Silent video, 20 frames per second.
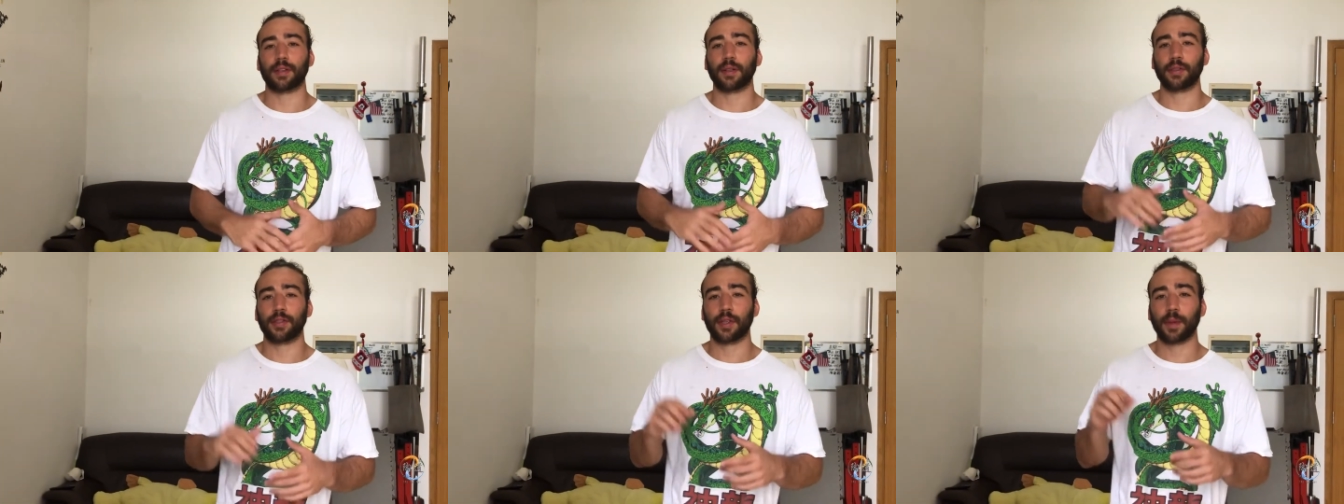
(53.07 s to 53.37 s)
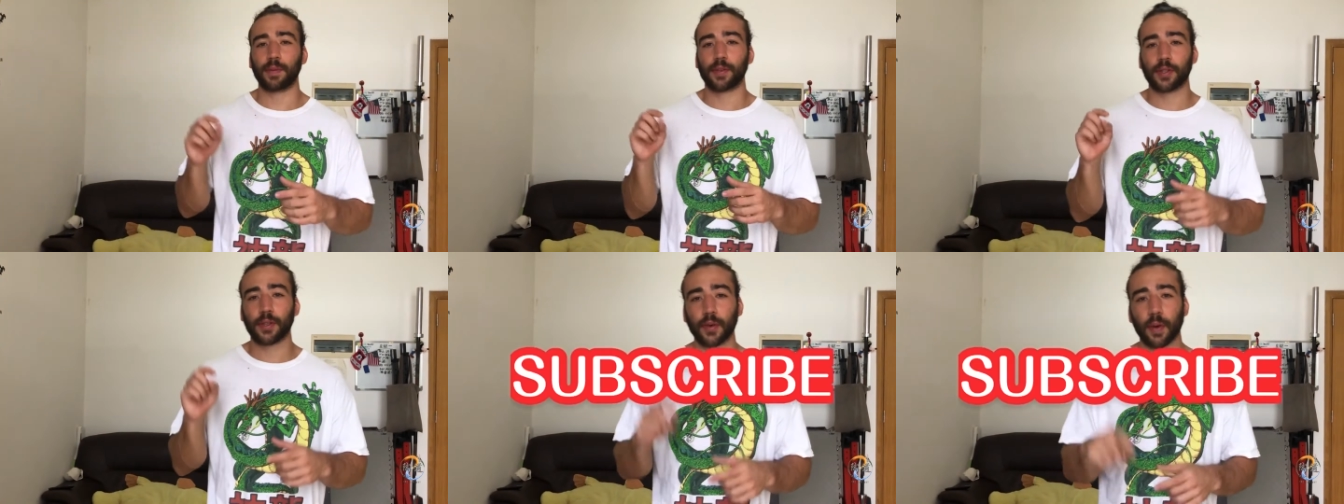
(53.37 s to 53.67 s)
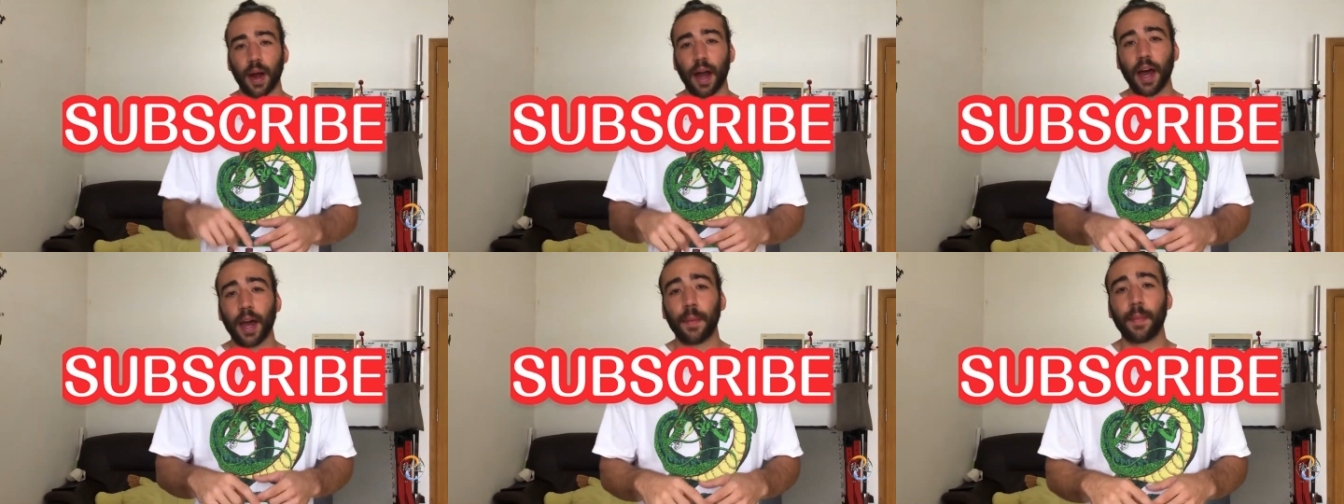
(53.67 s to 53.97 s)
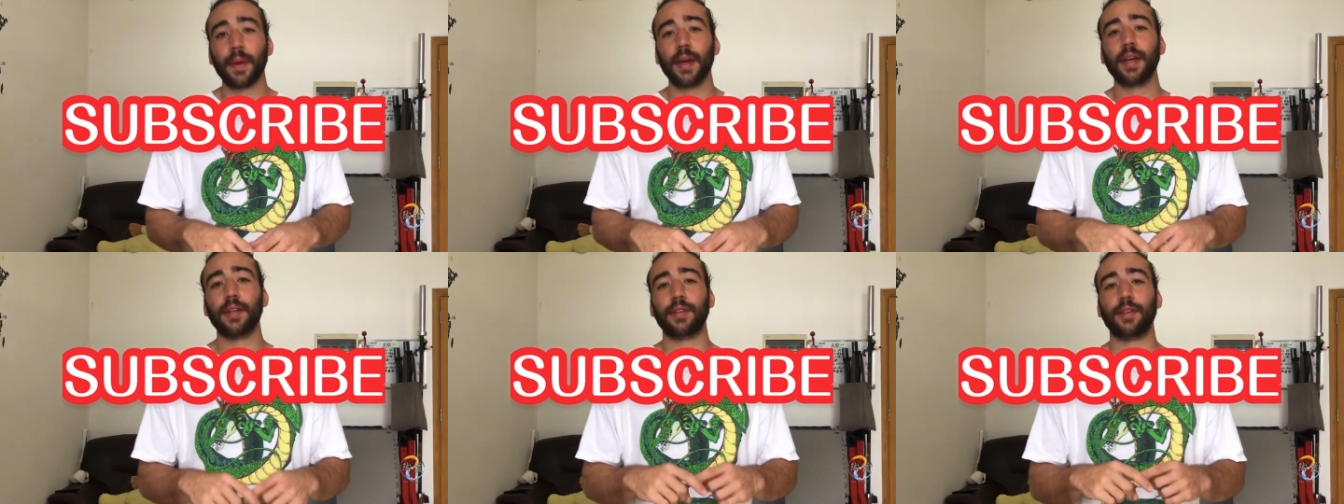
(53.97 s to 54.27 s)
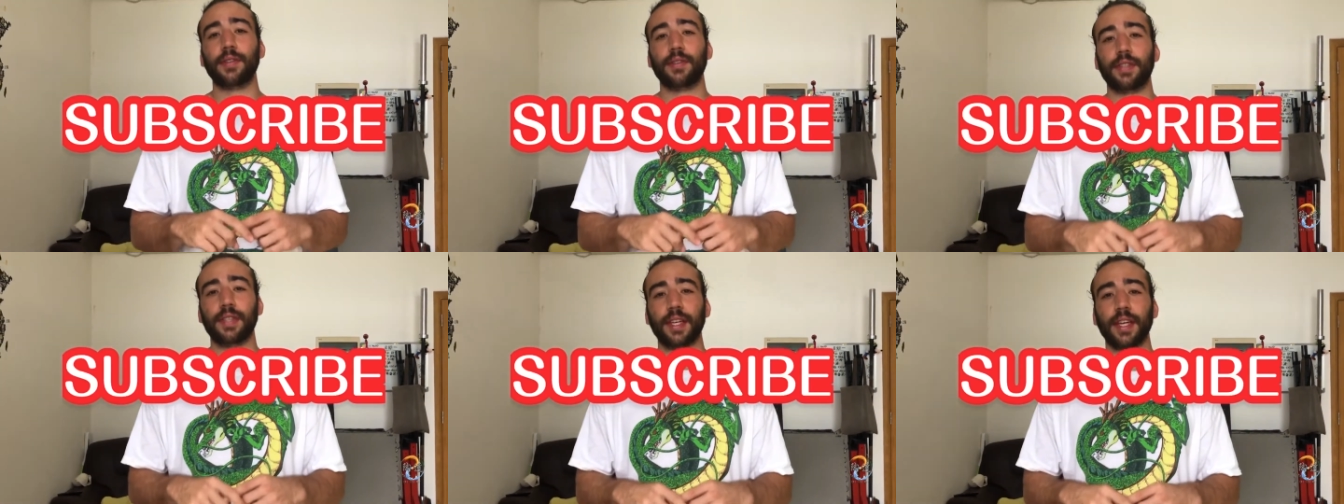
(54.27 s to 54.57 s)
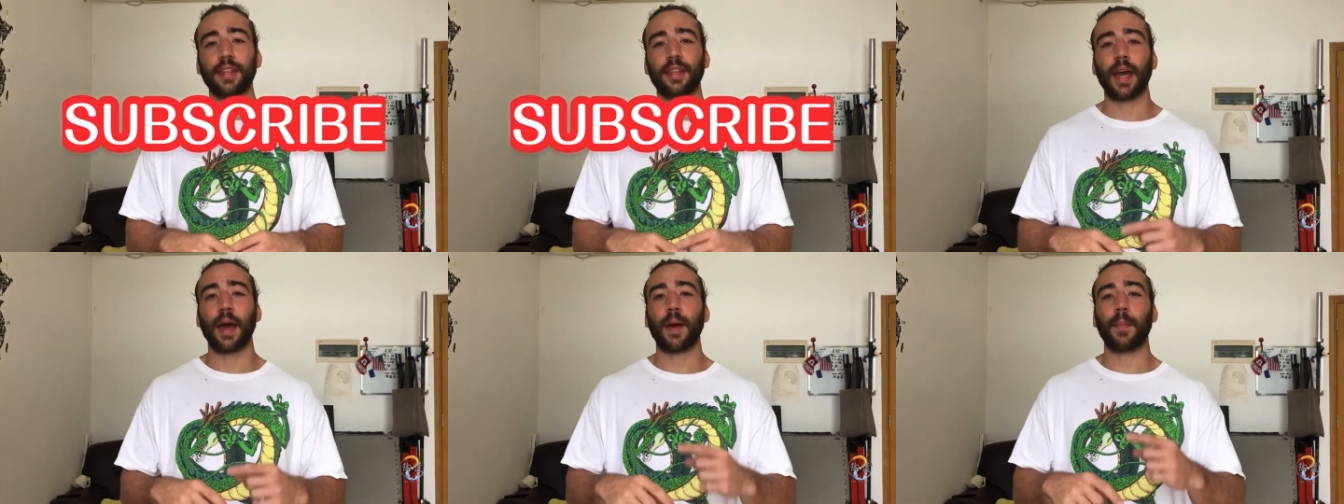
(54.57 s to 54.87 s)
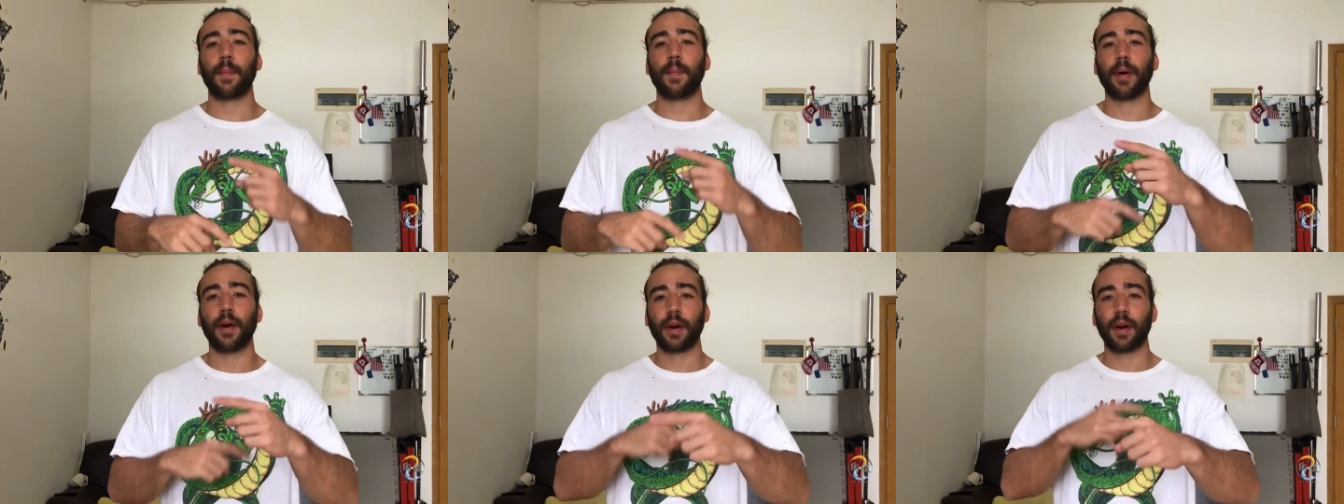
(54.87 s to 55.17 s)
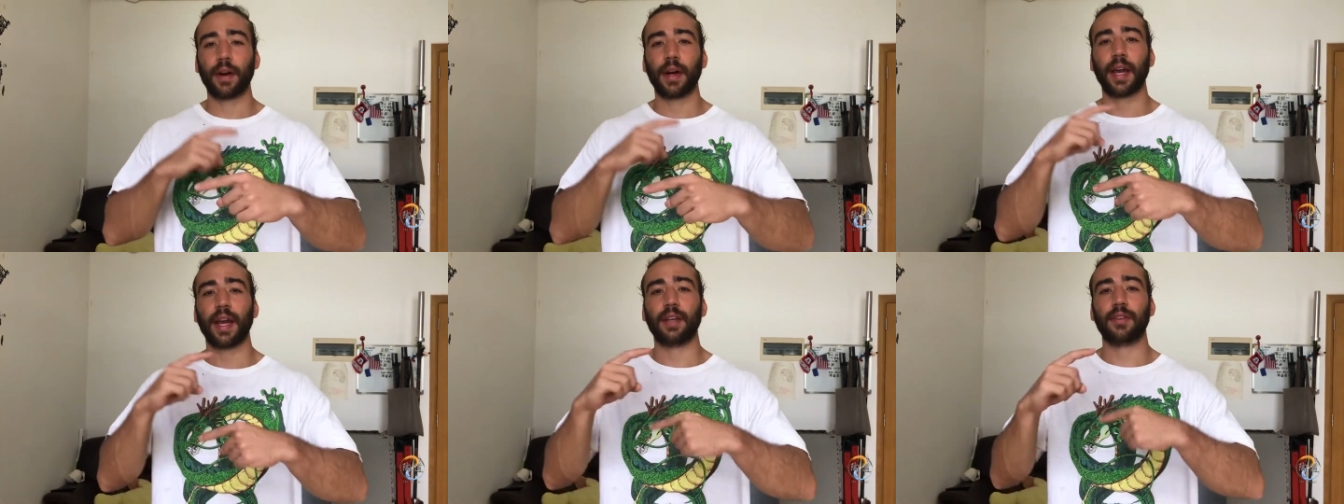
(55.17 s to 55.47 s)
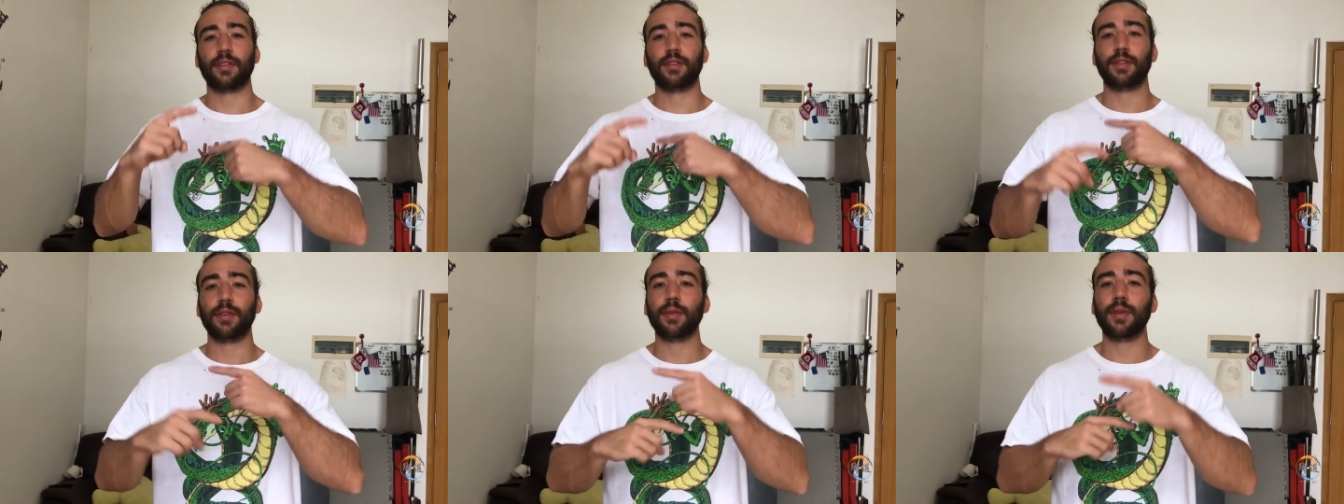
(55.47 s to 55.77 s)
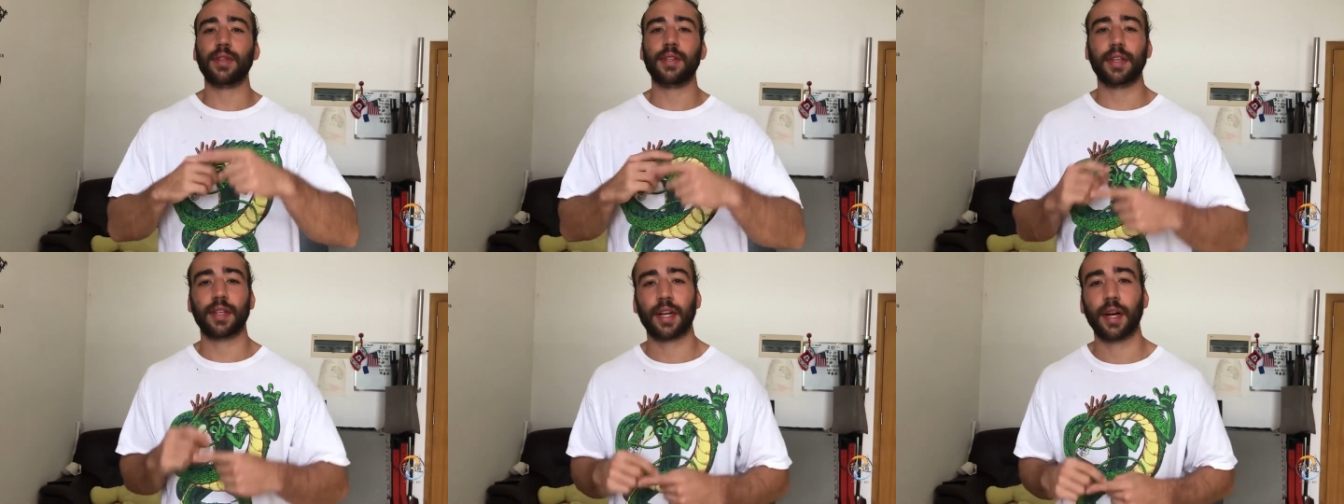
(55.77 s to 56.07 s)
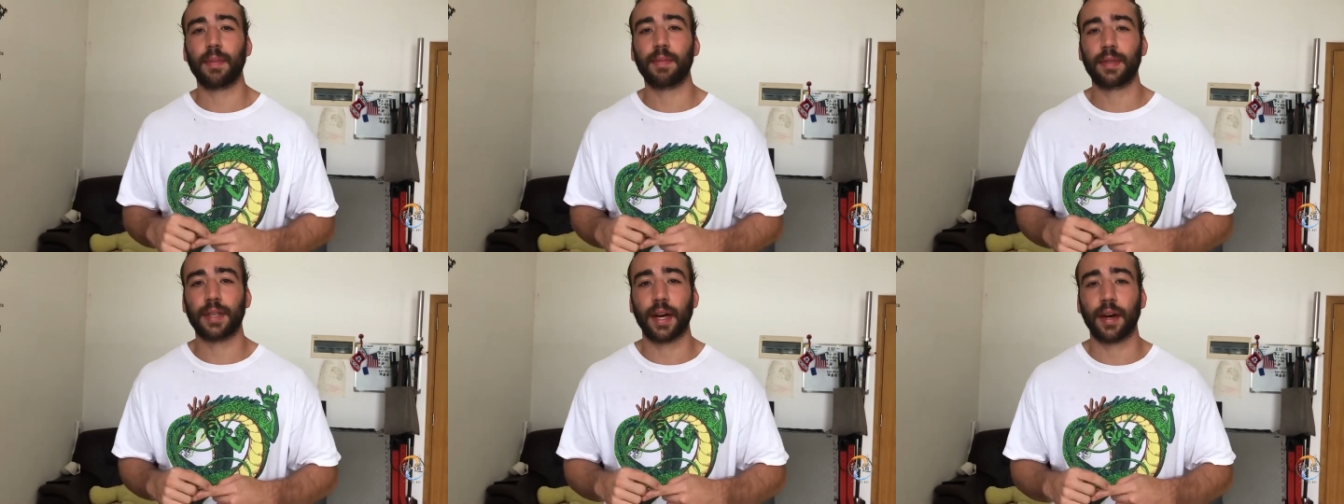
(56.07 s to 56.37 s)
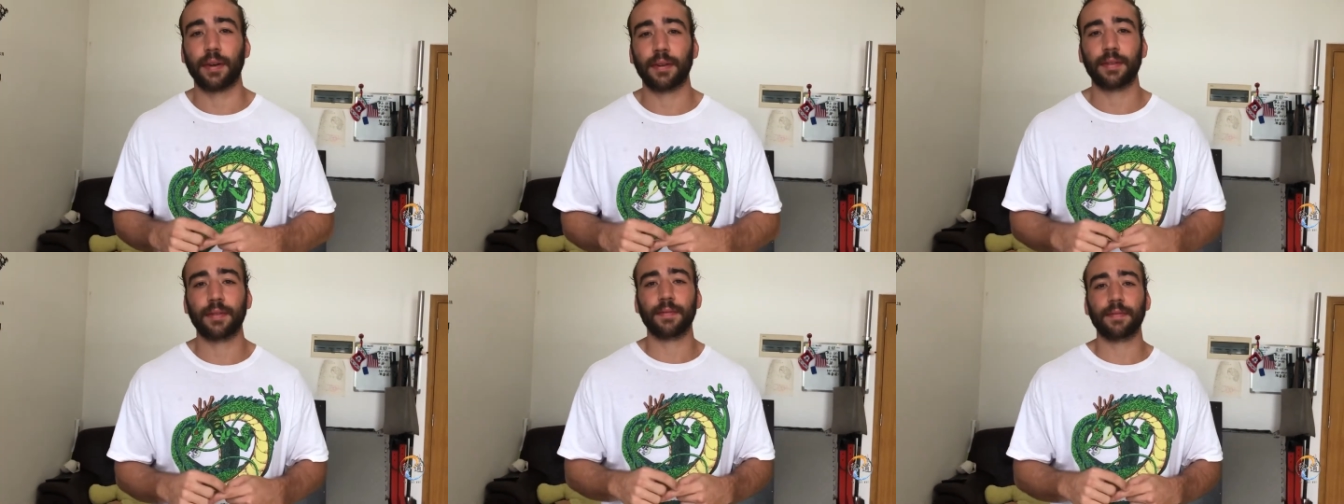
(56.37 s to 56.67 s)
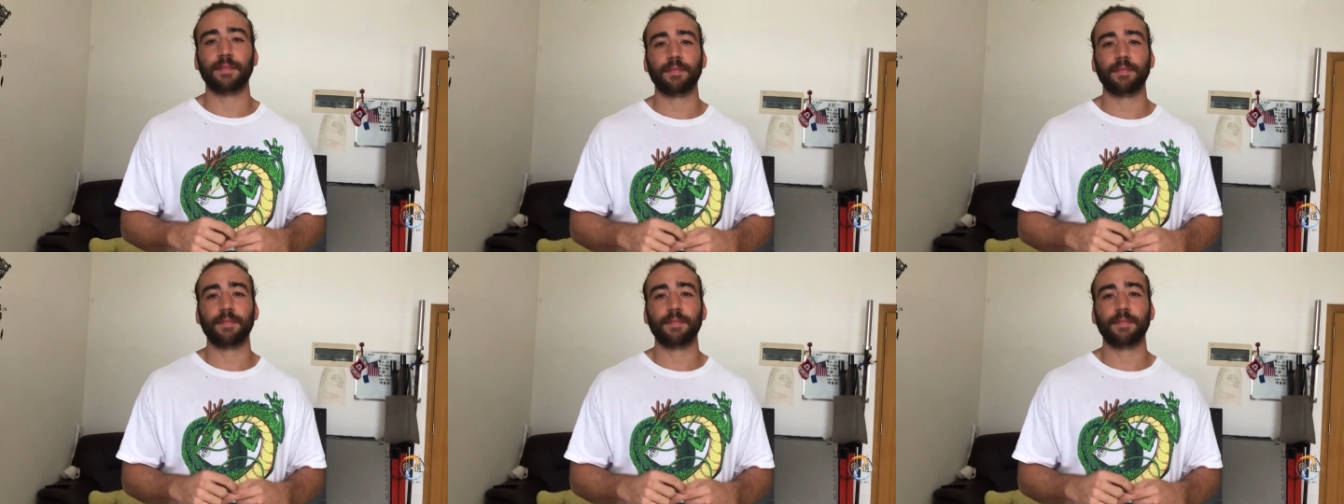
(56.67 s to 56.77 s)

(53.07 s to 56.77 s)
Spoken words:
So subscribe to see that part as soon as it comes out.